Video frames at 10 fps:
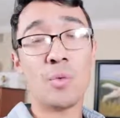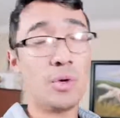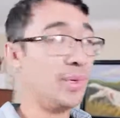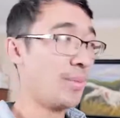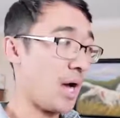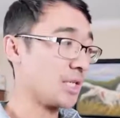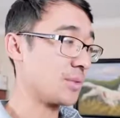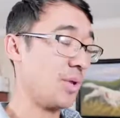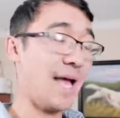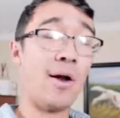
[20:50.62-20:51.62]
would be
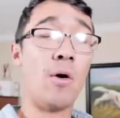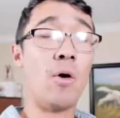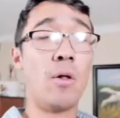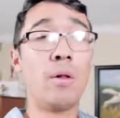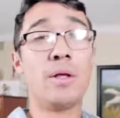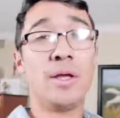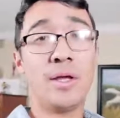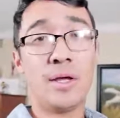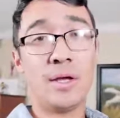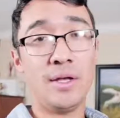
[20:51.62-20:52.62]
possible at all
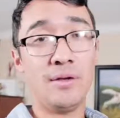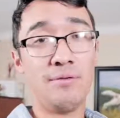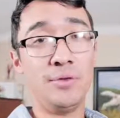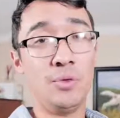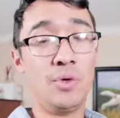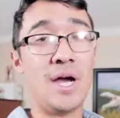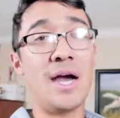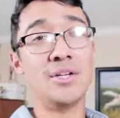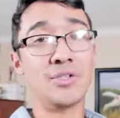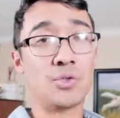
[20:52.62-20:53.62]
if you
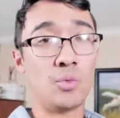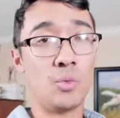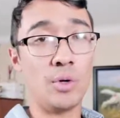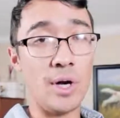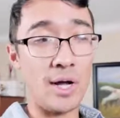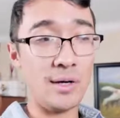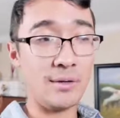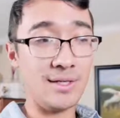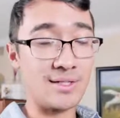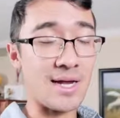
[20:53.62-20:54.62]
guys were
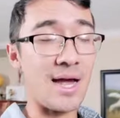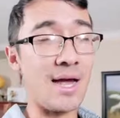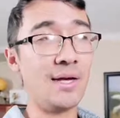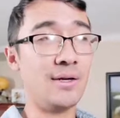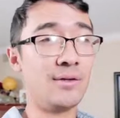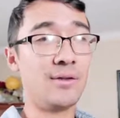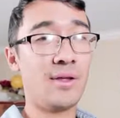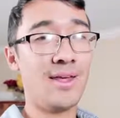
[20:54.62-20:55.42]
not as kind